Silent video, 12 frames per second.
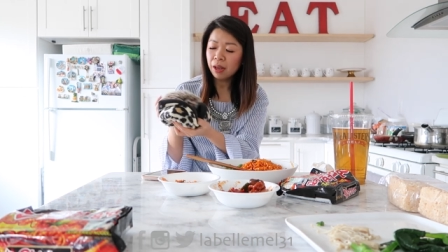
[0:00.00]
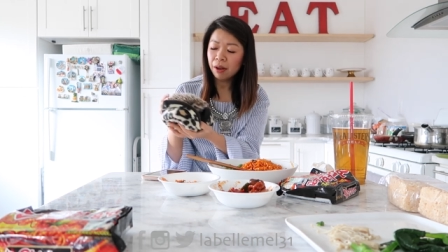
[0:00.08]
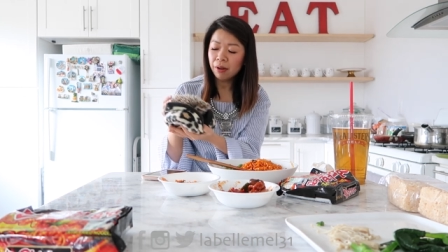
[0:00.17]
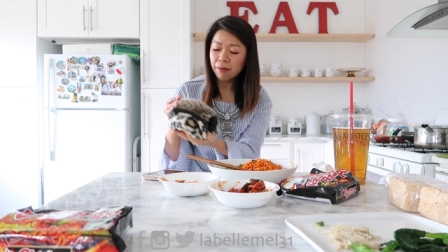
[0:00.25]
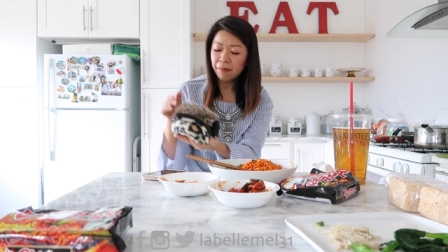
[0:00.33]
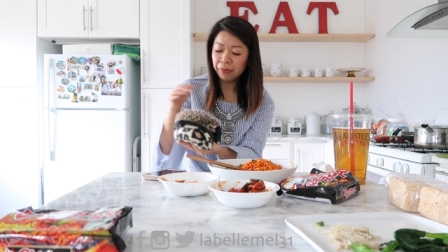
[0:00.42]

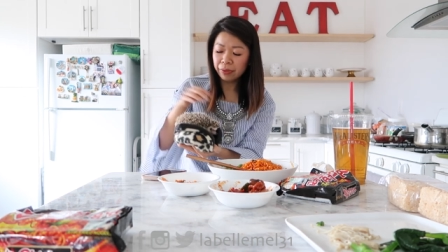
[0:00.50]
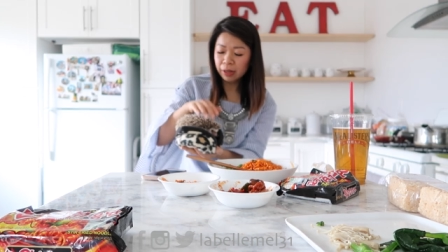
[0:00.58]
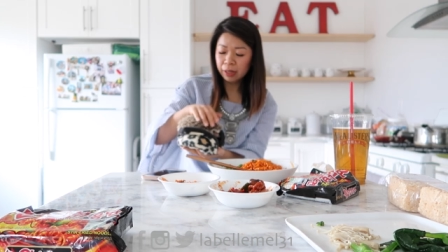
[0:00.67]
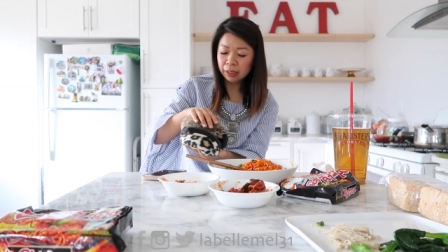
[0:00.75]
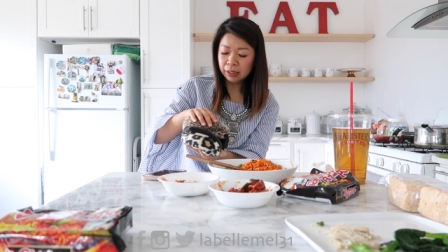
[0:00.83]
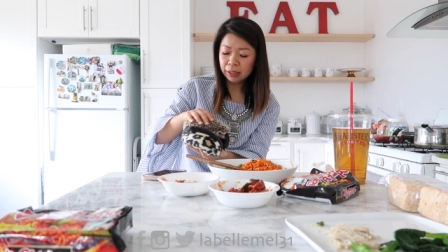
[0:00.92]
Hmm?
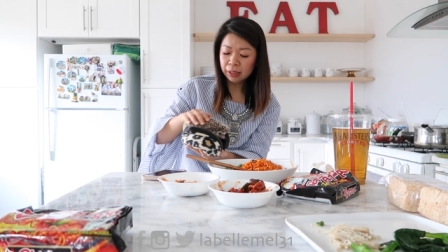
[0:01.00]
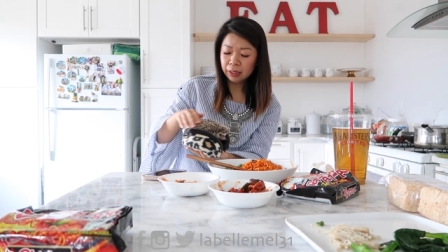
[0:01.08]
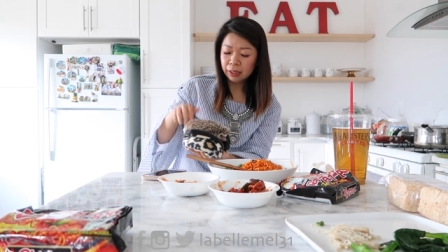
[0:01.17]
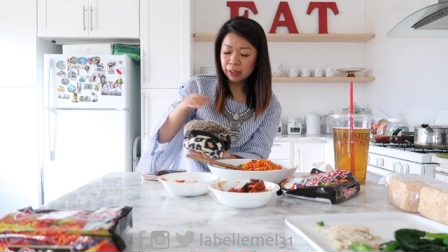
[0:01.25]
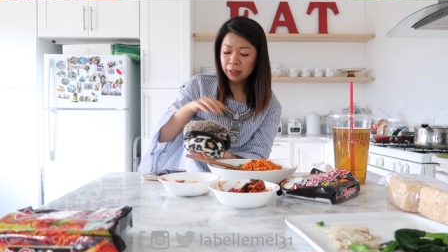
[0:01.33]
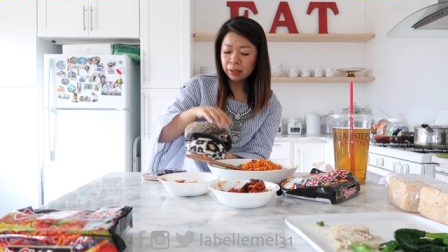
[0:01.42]

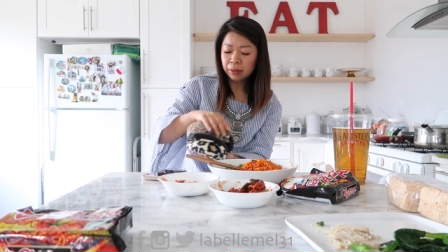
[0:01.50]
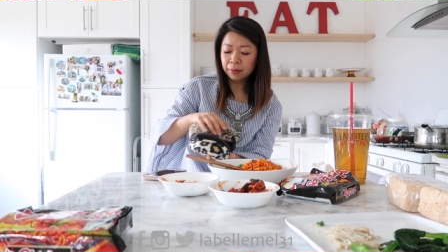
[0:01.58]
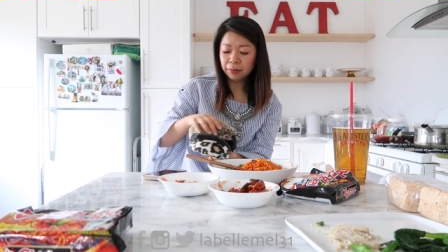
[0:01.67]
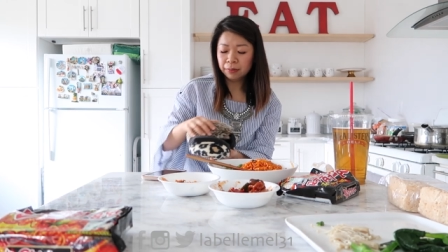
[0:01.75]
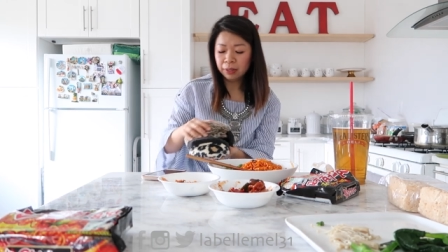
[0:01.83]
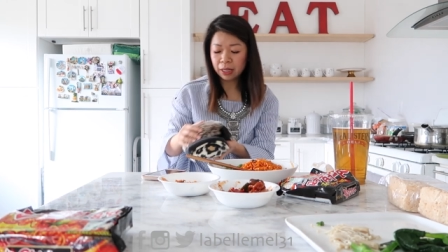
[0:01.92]

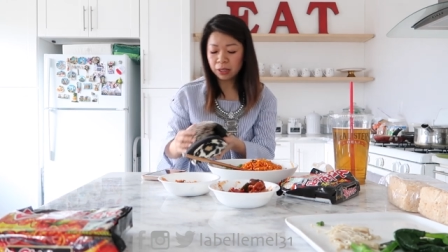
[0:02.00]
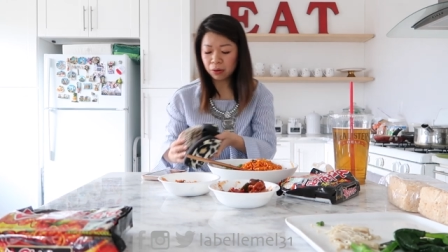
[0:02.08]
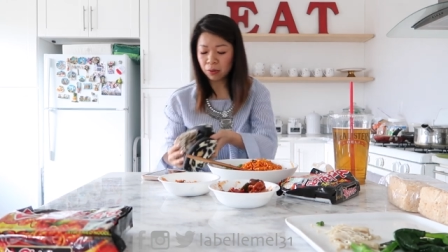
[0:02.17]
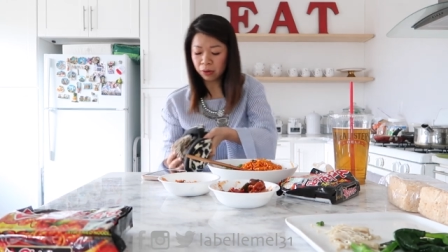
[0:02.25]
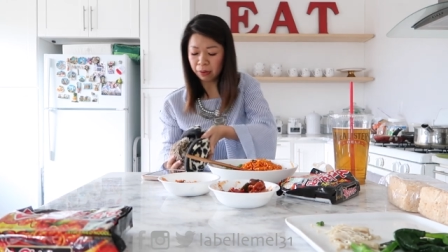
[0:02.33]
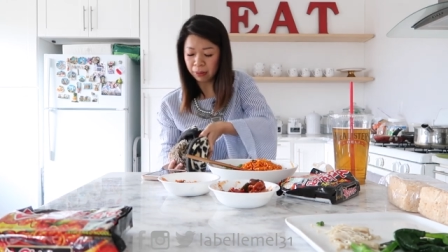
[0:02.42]
I like to
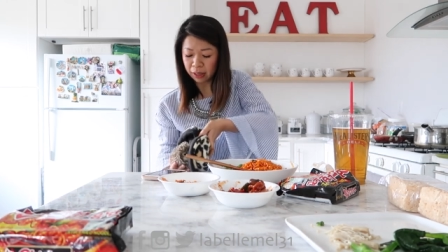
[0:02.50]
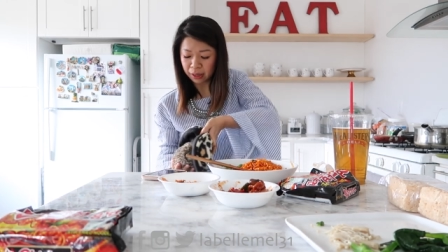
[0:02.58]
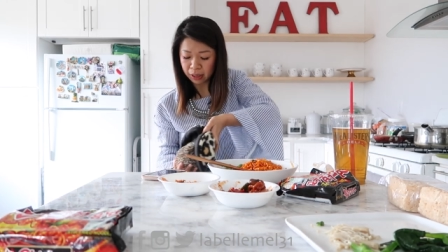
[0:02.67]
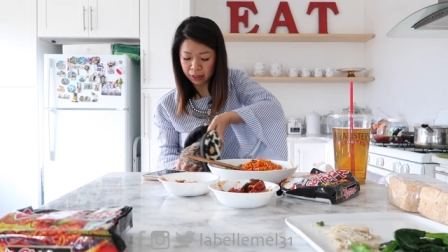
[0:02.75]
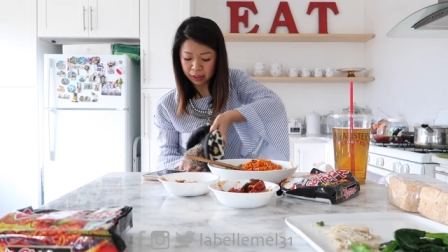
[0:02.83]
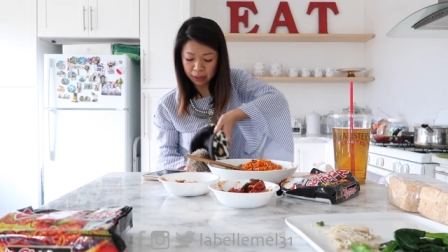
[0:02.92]
hold him like
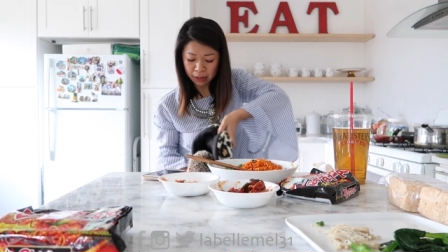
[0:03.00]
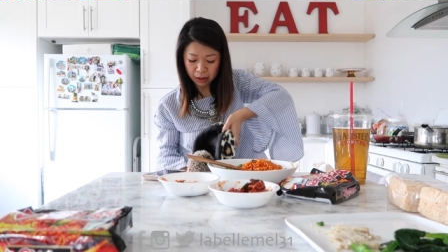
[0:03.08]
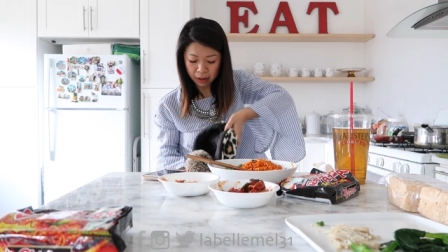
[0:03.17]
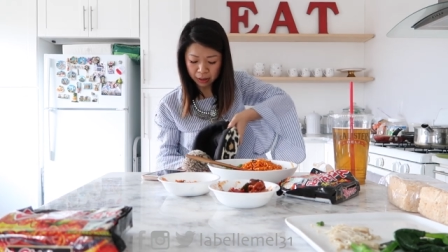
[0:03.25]
this.